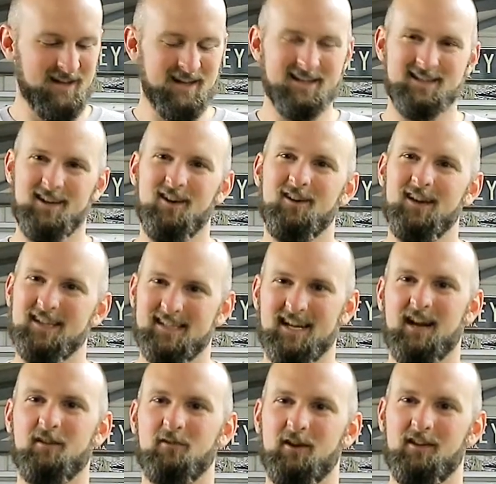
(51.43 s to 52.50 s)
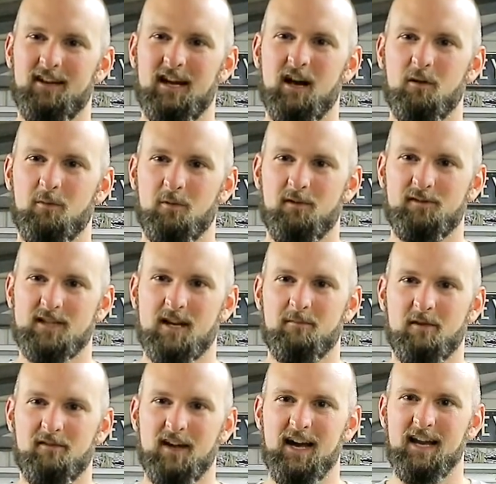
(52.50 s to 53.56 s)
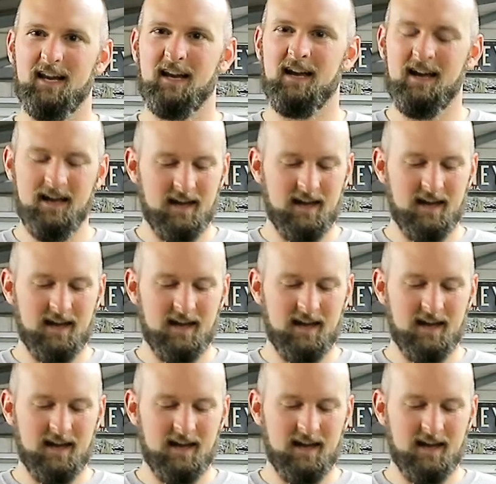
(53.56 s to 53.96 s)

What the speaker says: So it's going to really help with some of that.